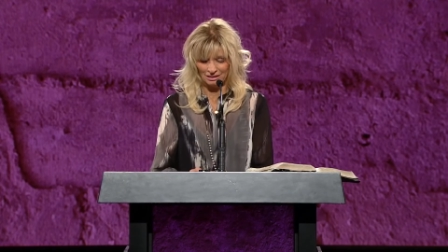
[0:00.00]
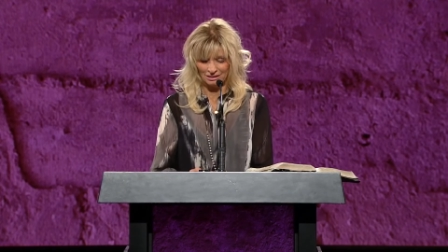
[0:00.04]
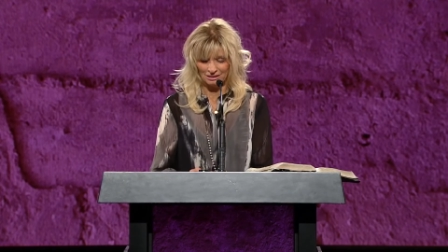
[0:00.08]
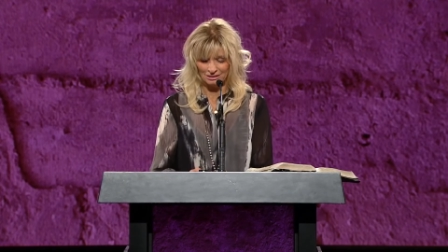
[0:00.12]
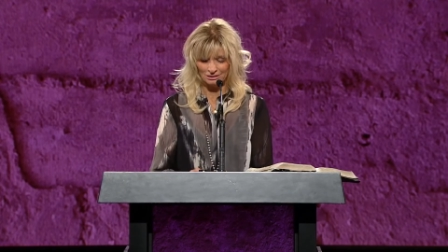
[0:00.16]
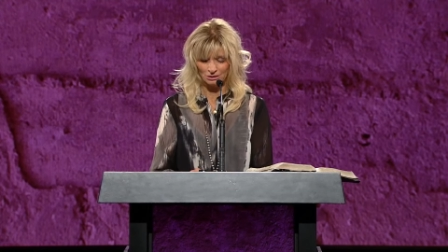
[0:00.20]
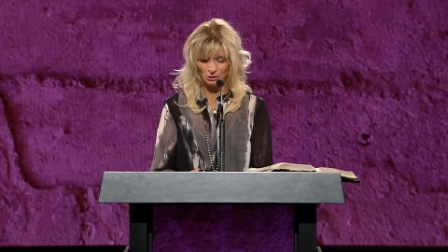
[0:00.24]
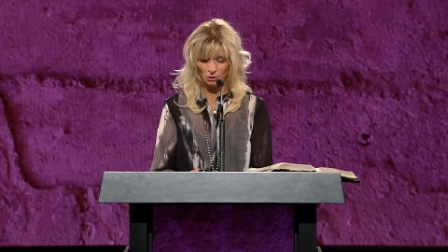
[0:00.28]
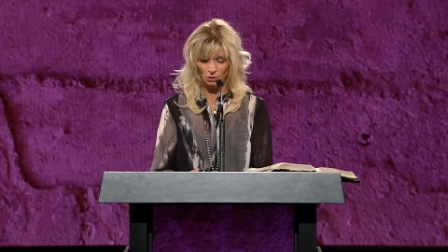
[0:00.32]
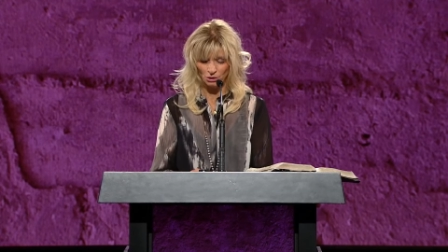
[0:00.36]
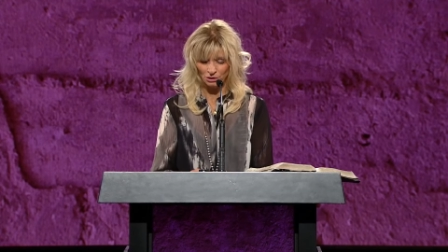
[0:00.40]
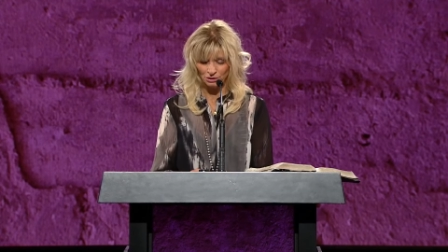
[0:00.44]

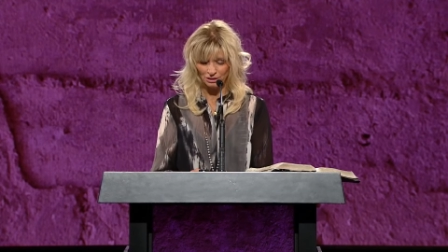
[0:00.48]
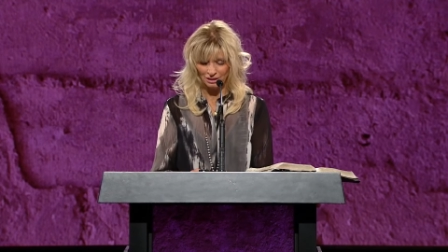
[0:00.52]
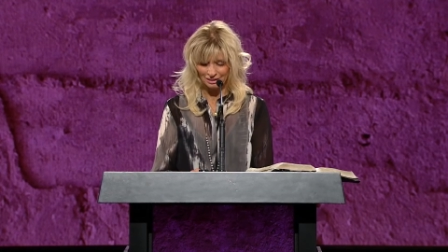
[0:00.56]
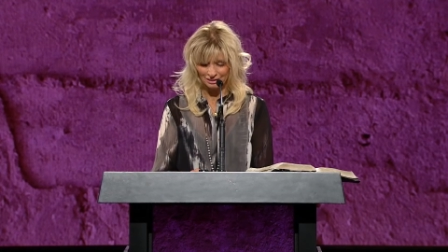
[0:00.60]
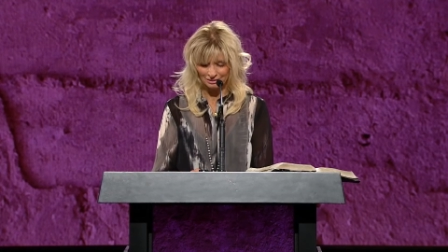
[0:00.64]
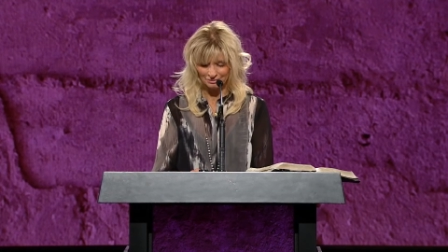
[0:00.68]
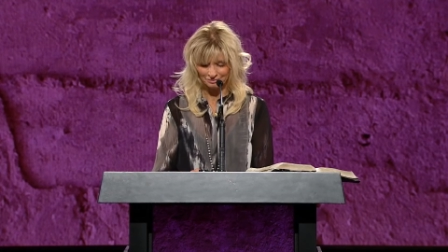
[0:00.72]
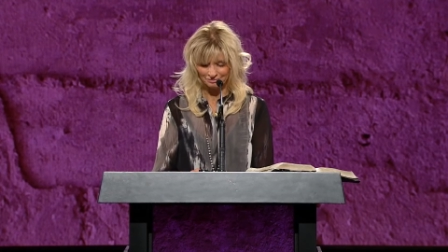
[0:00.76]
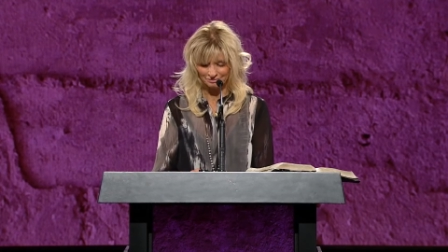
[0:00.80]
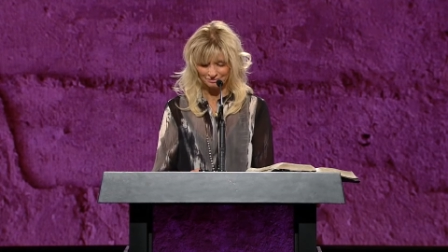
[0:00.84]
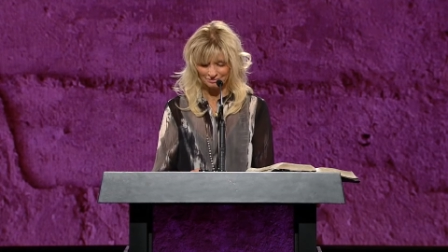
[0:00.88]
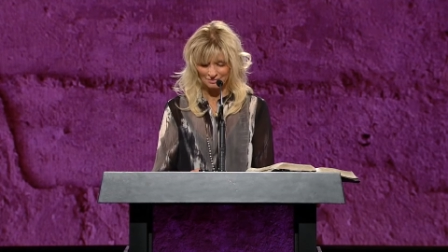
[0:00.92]
Lord,
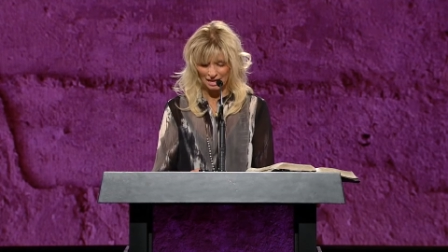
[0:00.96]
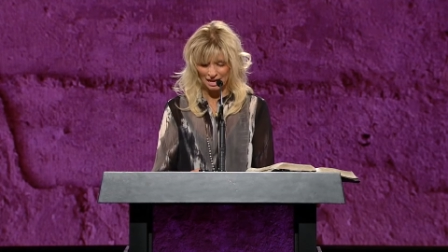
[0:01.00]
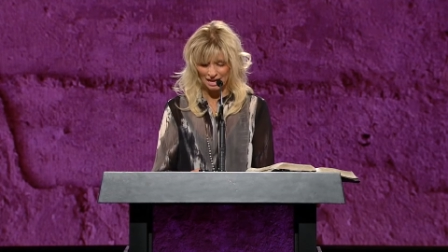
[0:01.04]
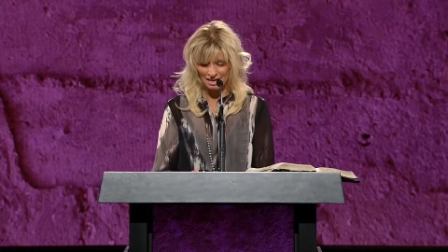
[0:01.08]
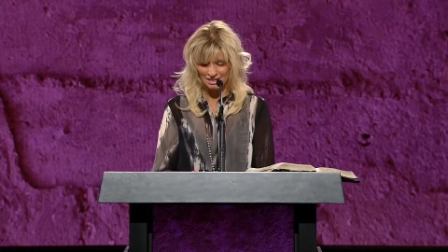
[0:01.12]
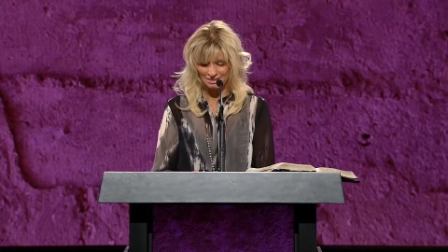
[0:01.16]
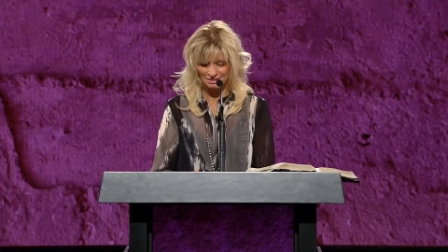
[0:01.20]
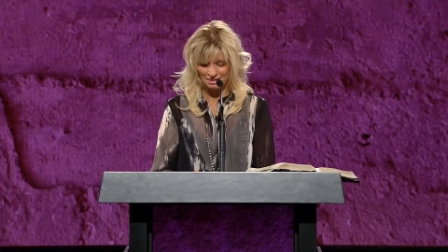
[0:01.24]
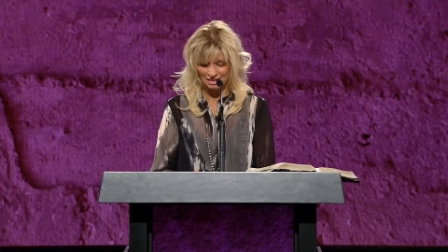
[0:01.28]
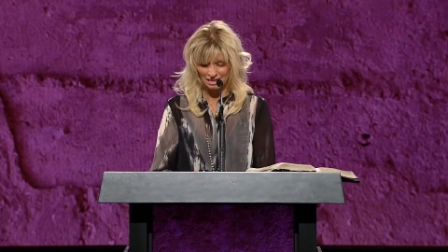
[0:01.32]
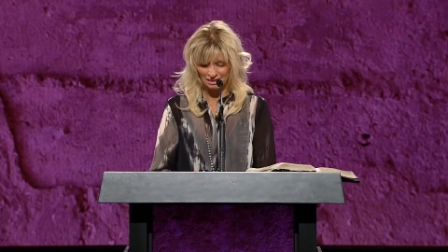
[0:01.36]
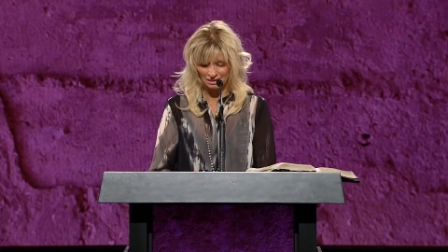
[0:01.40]
I
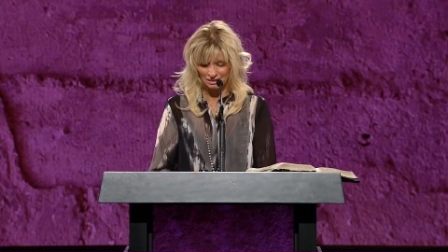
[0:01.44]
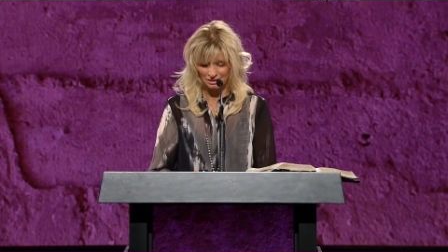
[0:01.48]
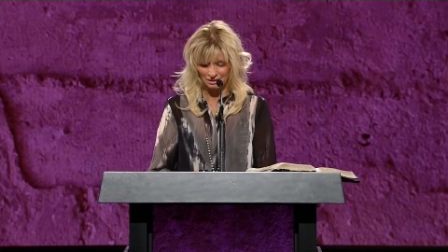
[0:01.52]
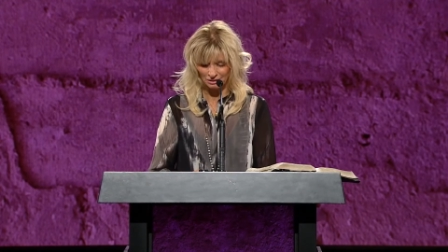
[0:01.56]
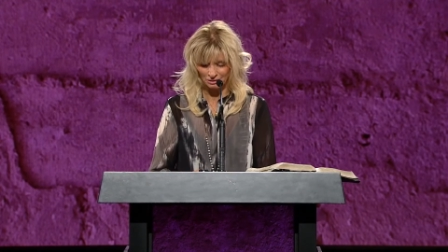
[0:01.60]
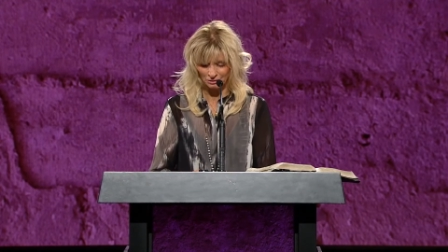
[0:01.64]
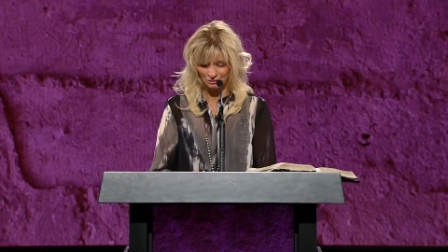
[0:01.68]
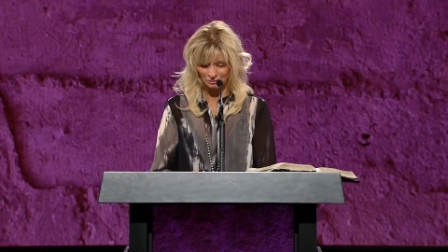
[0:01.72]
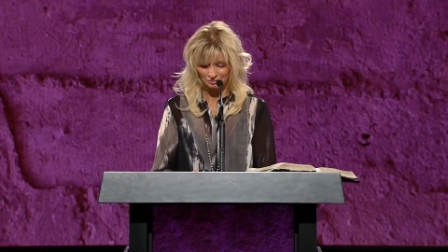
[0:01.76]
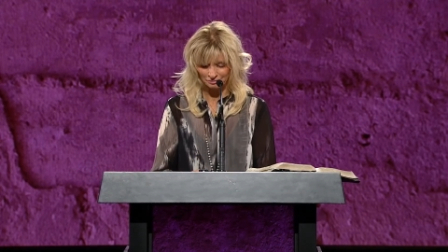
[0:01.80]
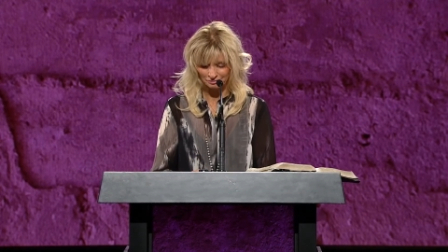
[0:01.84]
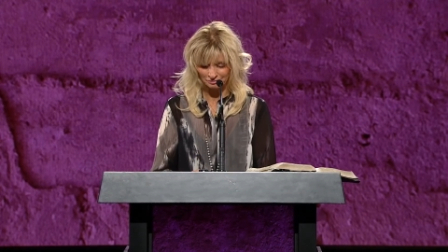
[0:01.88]
thank you